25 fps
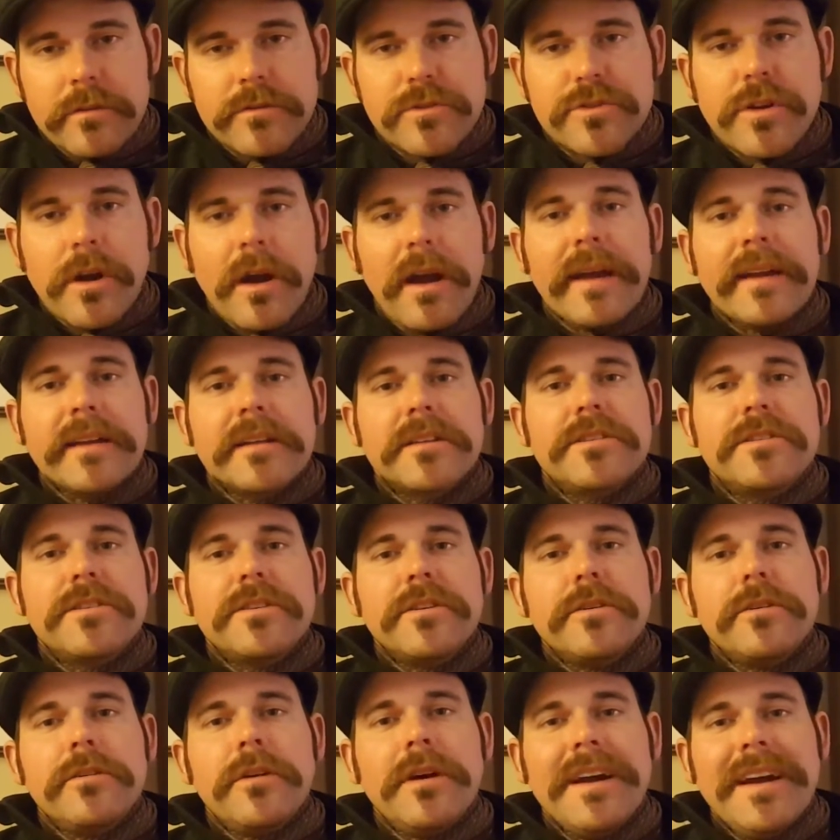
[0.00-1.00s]
trying
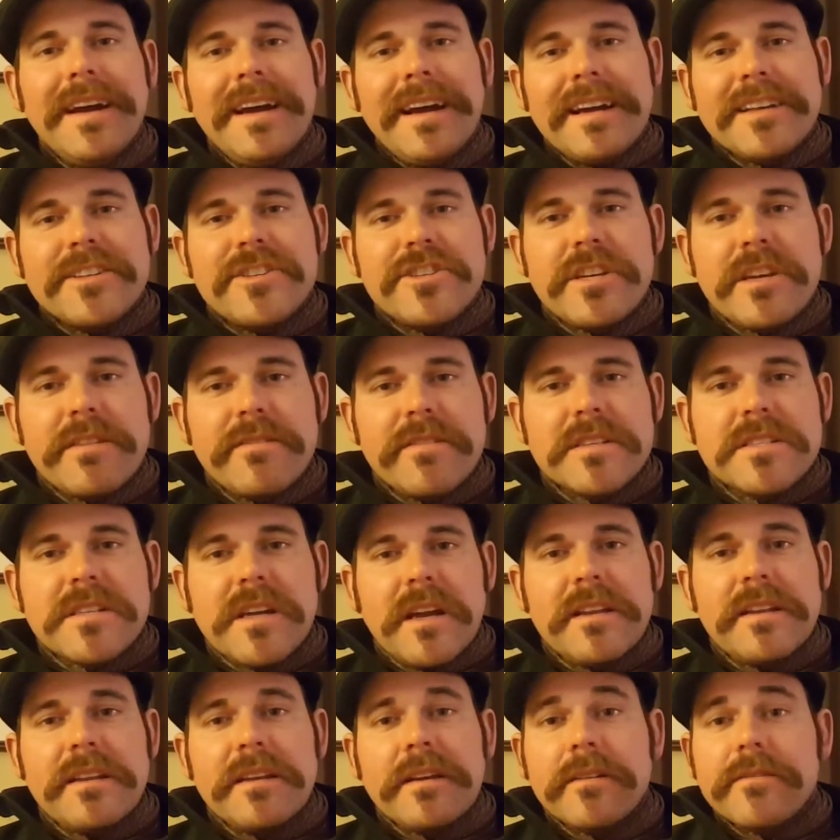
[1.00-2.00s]
to achieve this
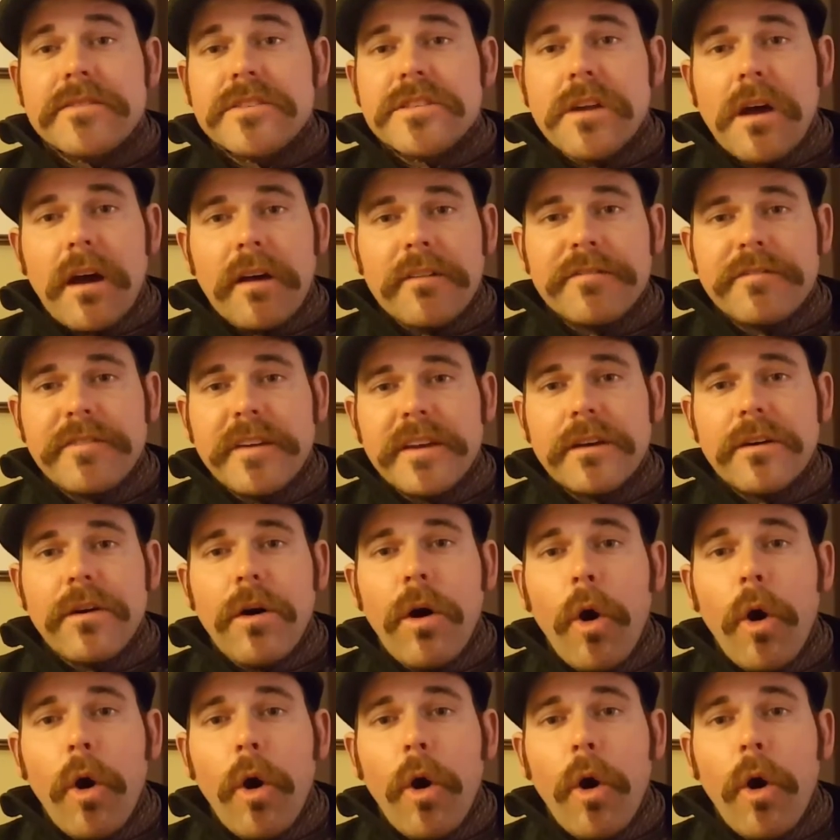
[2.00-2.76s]
idea of soft feel,